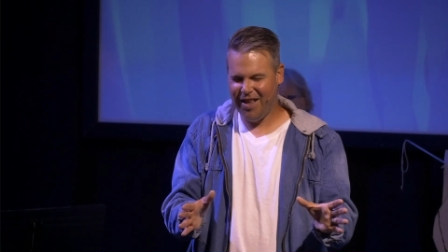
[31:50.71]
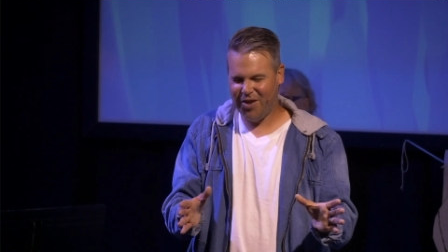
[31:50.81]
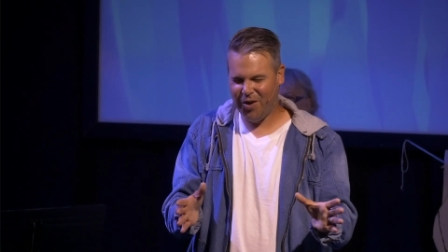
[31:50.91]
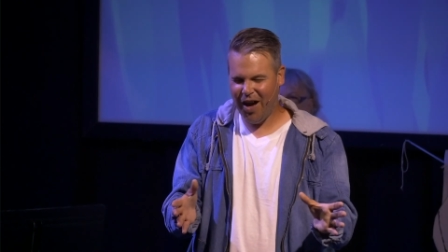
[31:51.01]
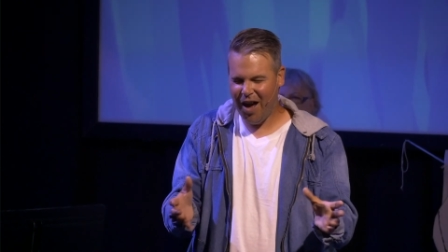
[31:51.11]
And
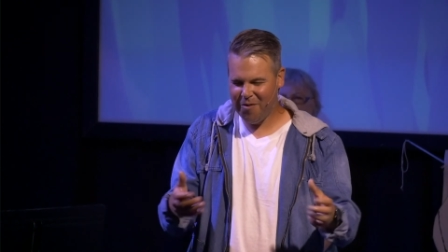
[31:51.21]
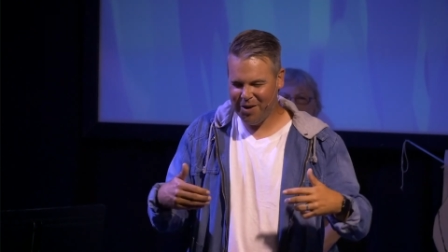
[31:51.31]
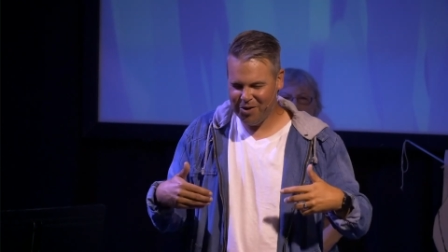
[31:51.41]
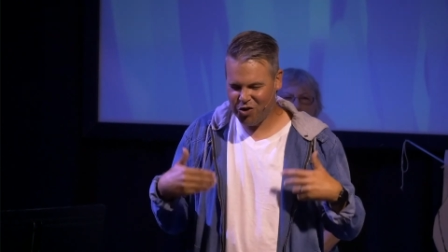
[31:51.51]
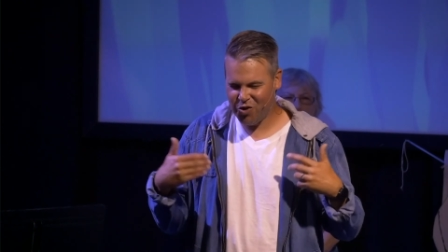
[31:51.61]
so, God,
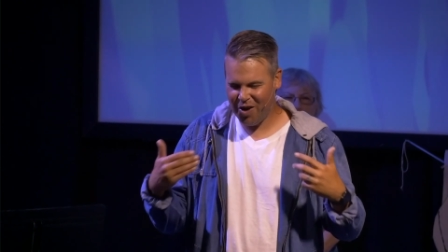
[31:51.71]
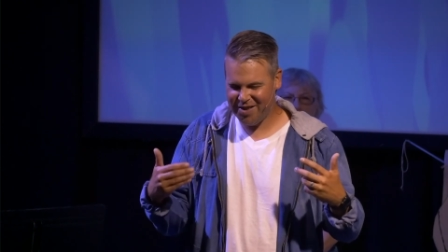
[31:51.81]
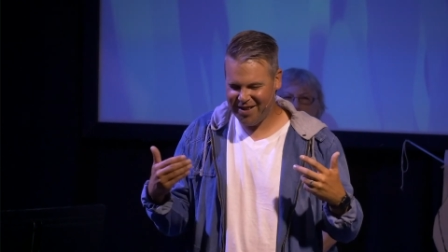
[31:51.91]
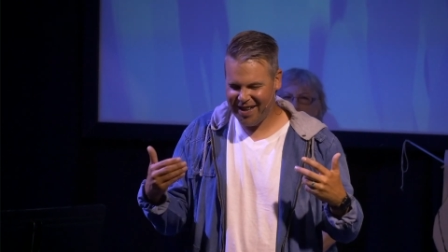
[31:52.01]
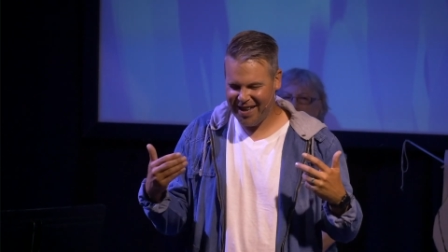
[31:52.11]
we are
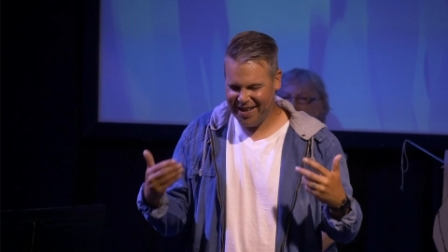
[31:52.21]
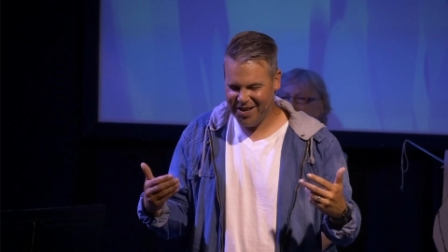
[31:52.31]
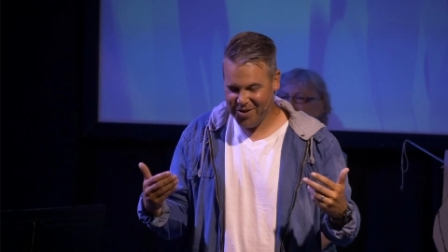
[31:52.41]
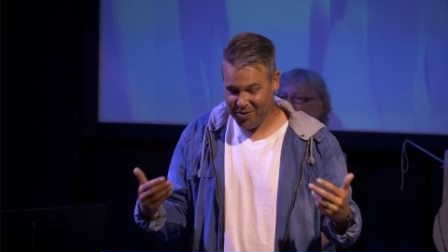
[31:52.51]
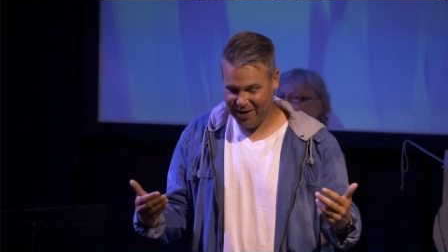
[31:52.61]
trusting in
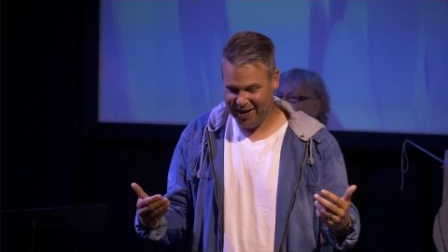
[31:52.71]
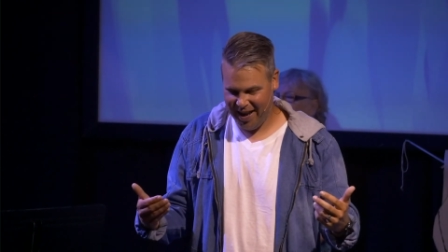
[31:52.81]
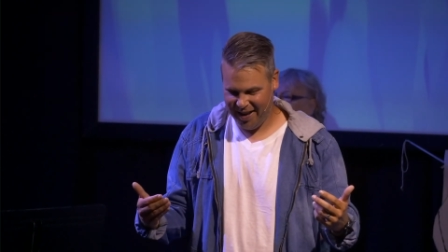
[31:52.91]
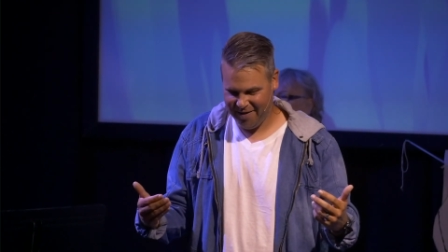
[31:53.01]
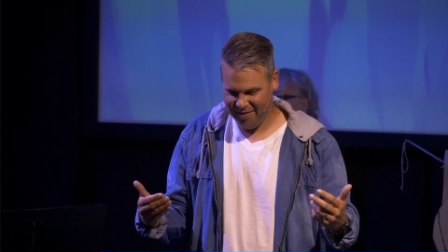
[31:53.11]
you
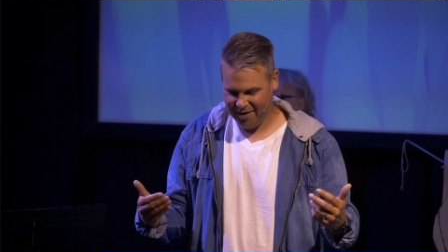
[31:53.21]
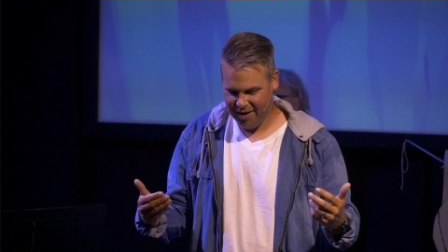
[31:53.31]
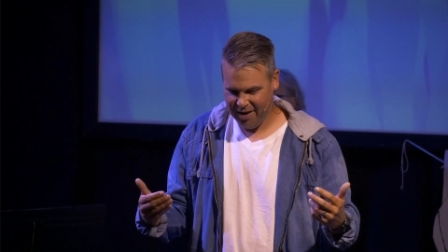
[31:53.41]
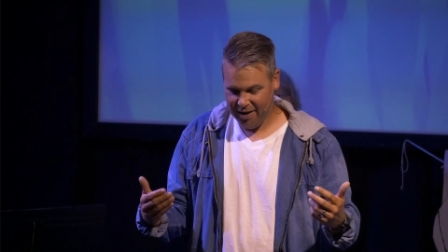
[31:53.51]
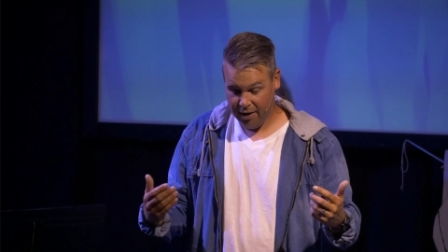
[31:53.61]
today.
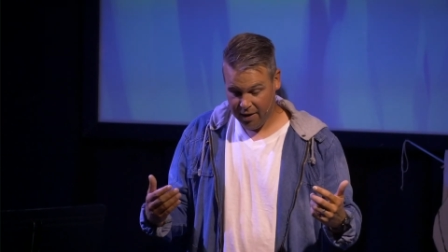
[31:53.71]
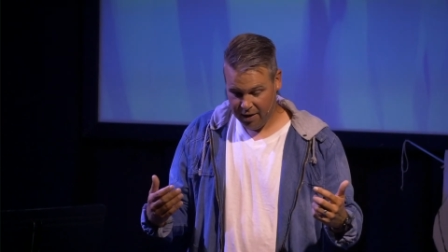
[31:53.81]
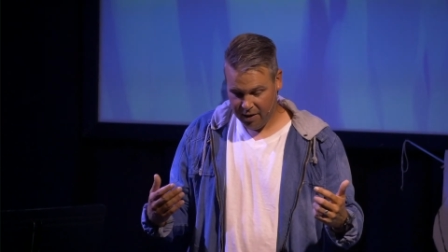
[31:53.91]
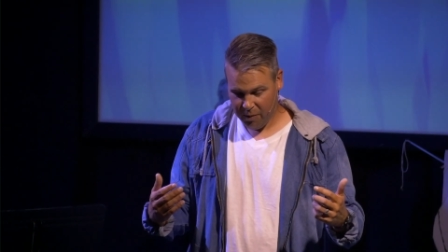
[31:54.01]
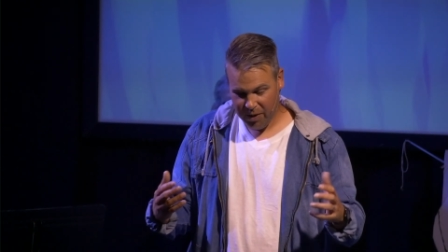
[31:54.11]

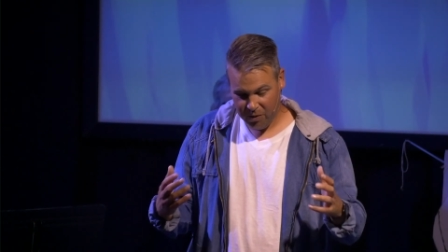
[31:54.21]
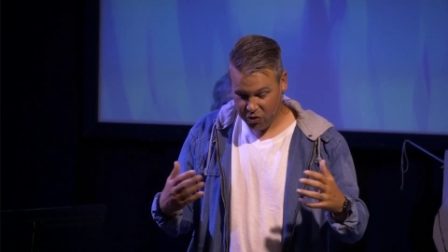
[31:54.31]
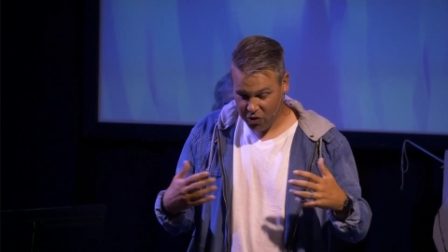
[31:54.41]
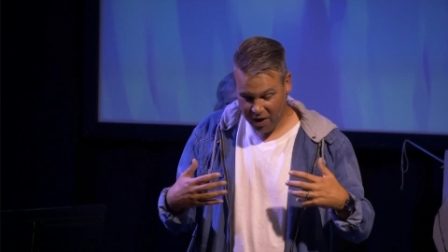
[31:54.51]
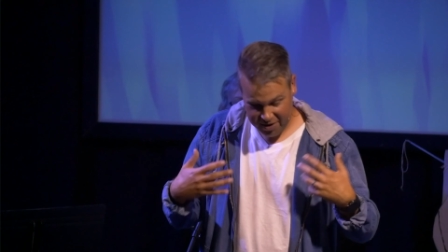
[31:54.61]
We don't
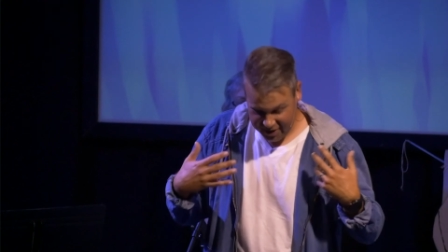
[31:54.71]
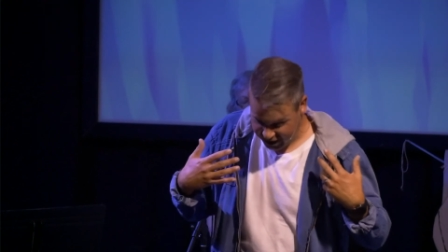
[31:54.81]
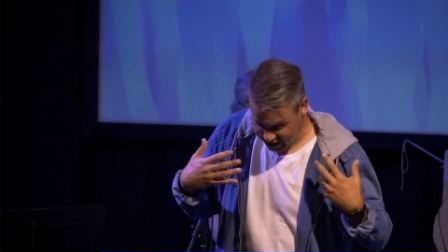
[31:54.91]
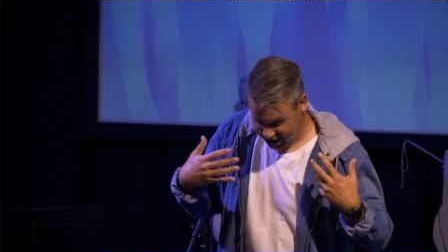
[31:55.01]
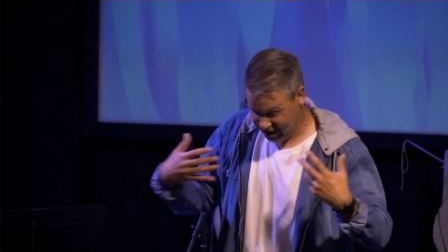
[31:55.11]
trust the
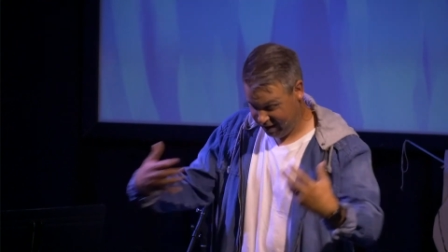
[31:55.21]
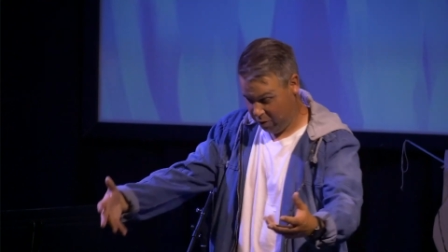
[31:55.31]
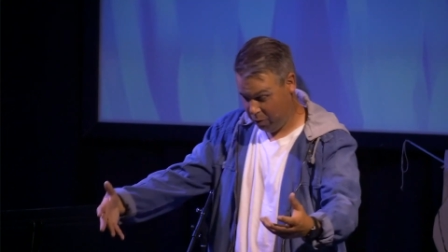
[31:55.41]
things that this